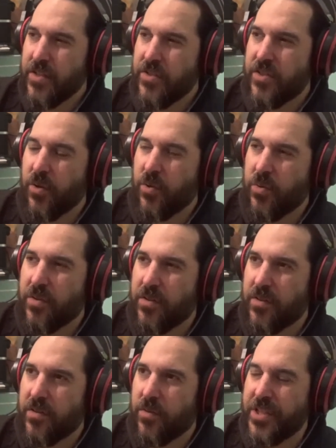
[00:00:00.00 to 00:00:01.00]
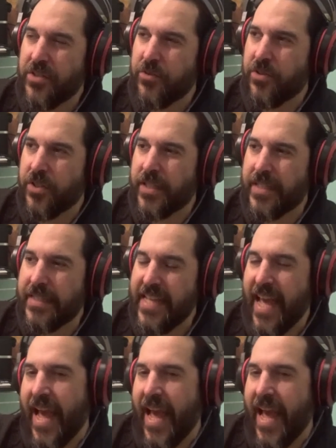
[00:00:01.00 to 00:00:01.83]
So when you look at the